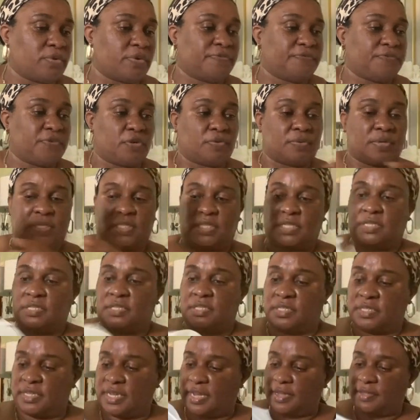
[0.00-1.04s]
flowers
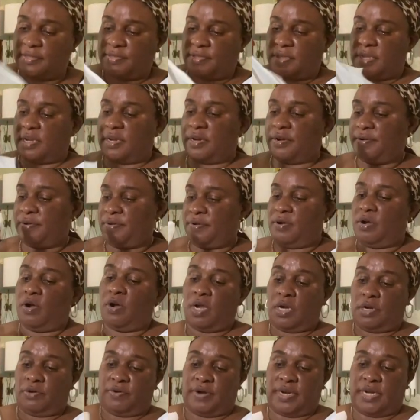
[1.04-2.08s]
inside there
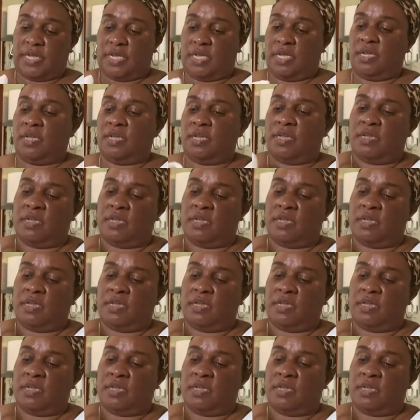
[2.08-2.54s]
already,